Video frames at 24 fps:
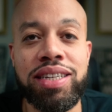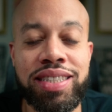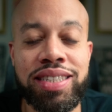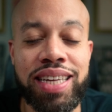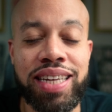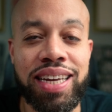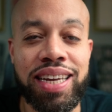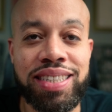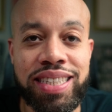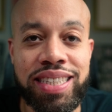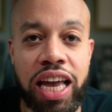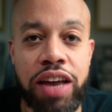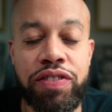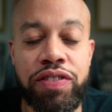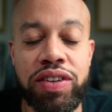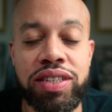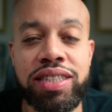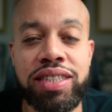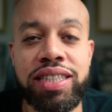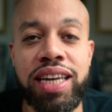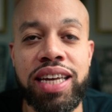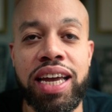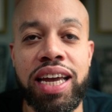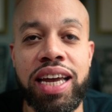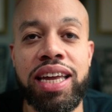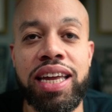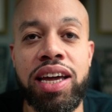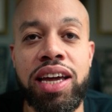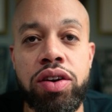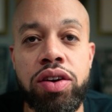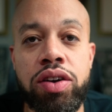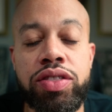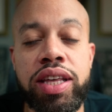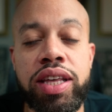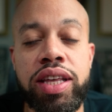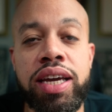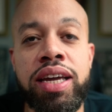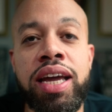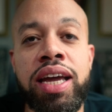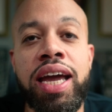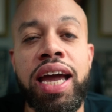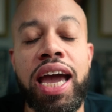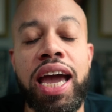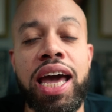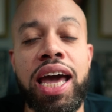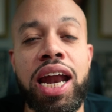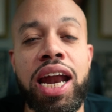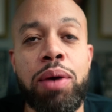is staying safe and staying healthy,
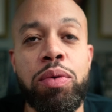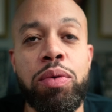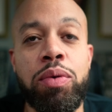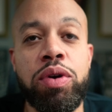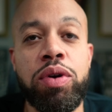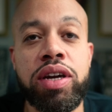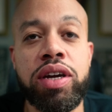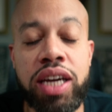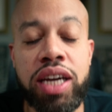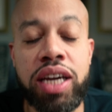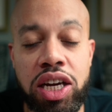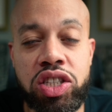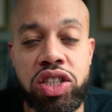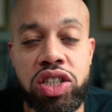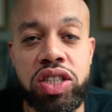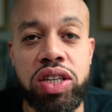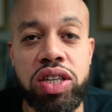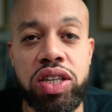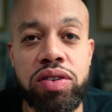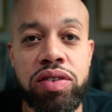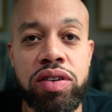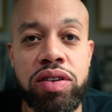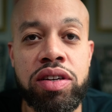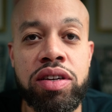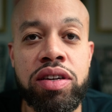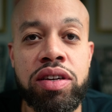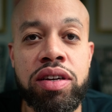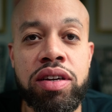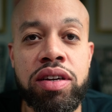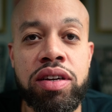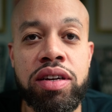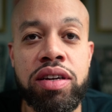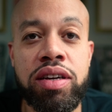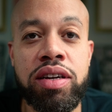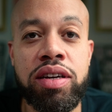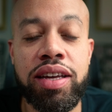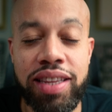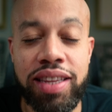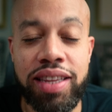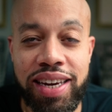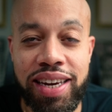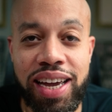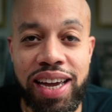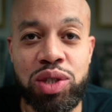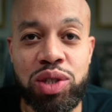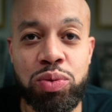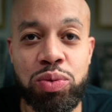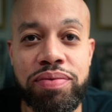and I will catch you in the
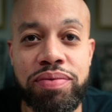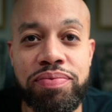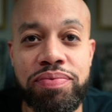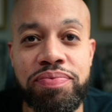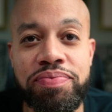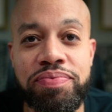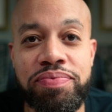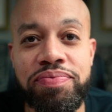next one.